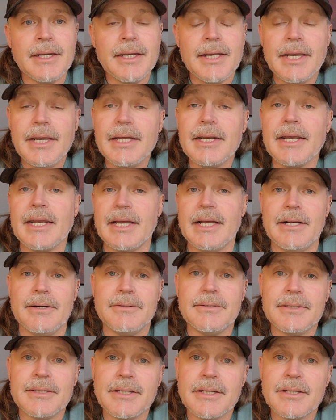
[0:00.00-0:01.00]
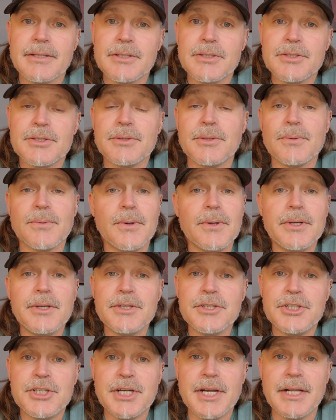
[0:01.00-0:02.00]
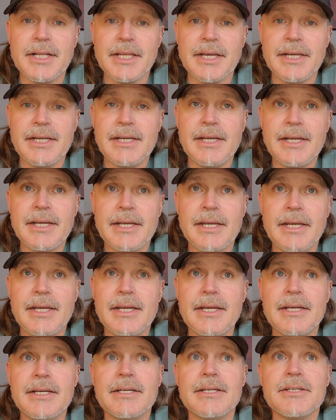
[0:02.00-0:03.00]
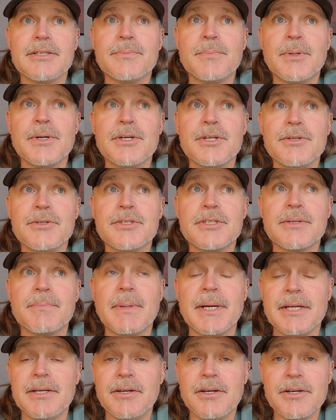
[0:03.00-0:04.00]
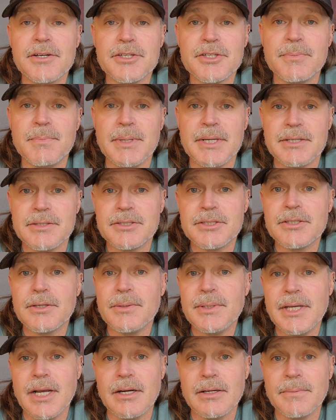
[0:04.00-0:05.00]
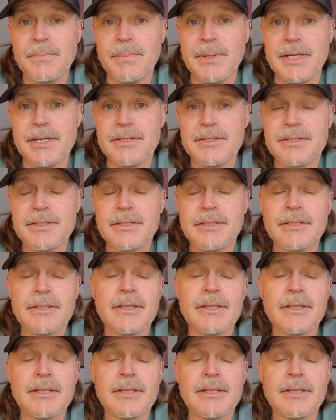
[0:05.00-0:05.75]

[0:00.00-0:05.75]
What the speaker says: Anyhow, so the royal jelly is produced by nurse bees, so young bees.